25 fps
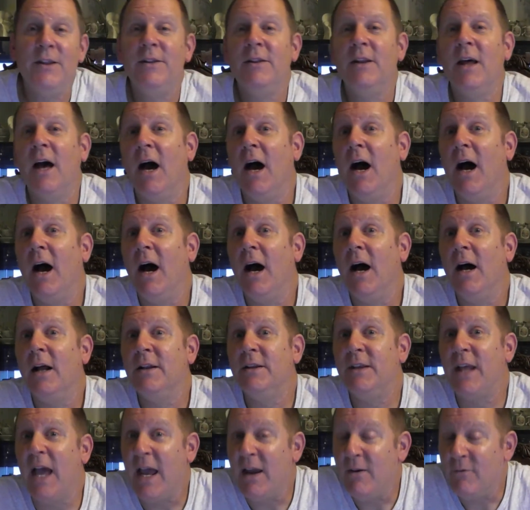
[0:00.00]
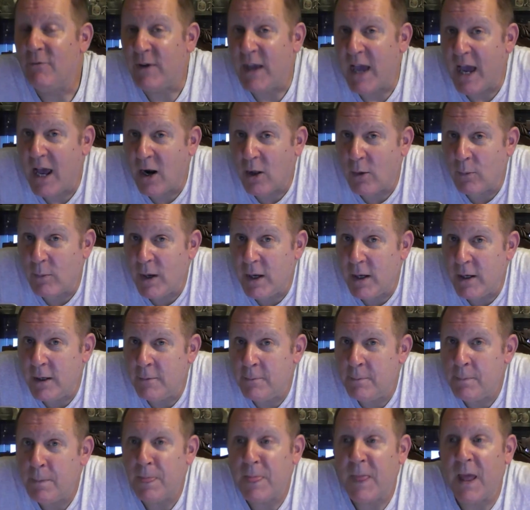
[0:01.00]
uh, Dave Gettleman.
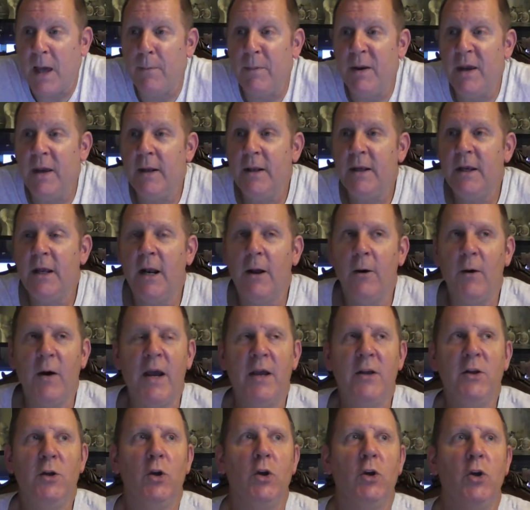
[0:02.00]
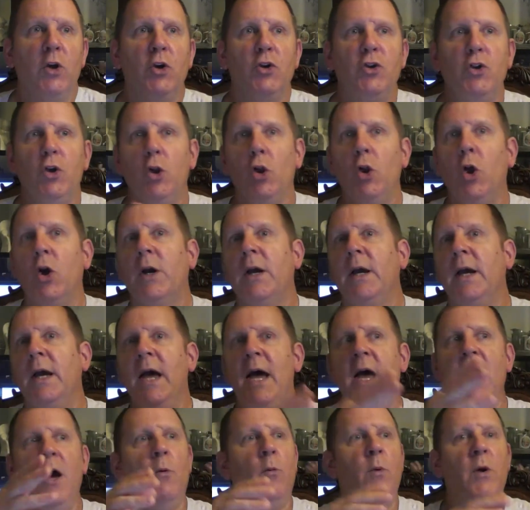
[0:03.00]
I mean, you know, because you, you, look,
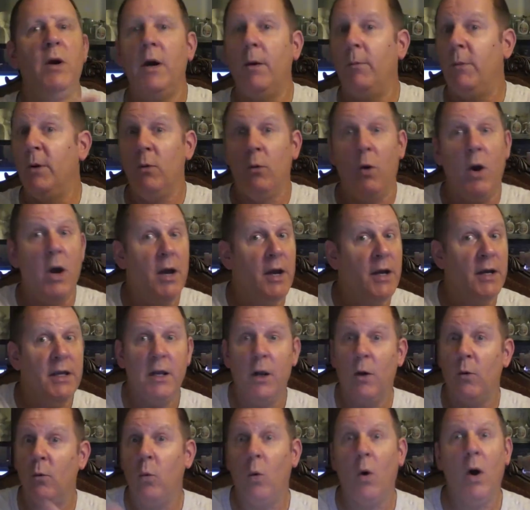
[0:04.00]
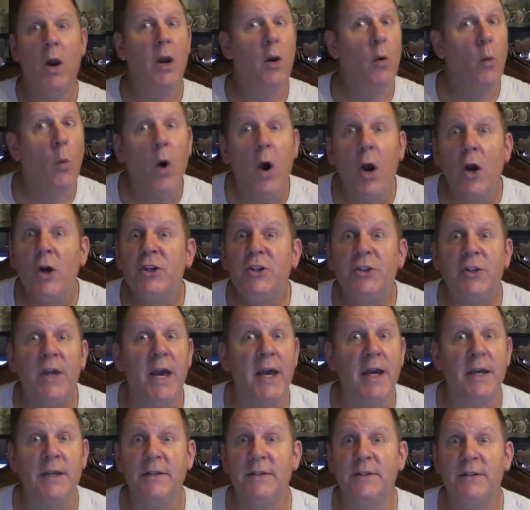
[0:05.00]
we, I mean, you know, one of the worst
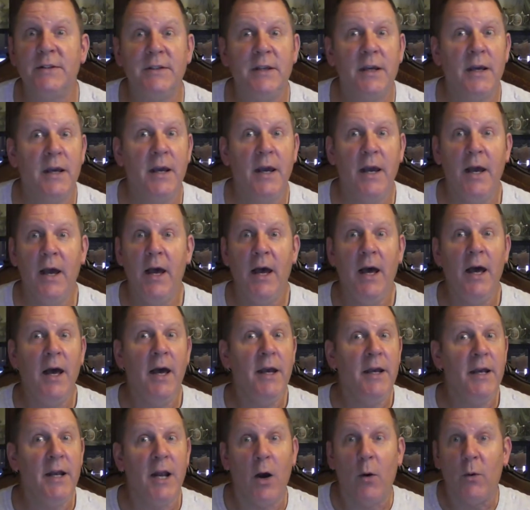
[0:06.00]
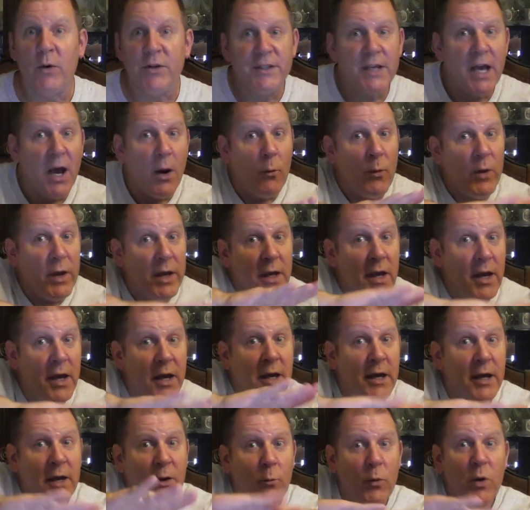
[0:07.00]
things, you know, is that we
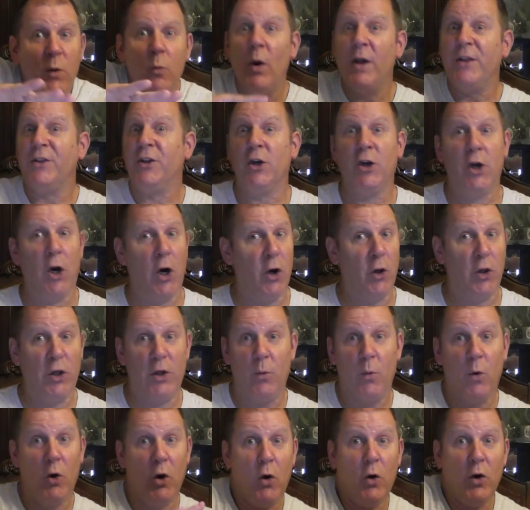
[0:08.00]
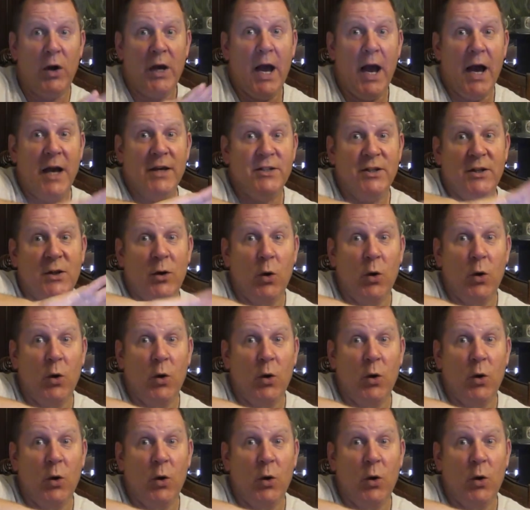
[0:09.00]
we went to girly world guys in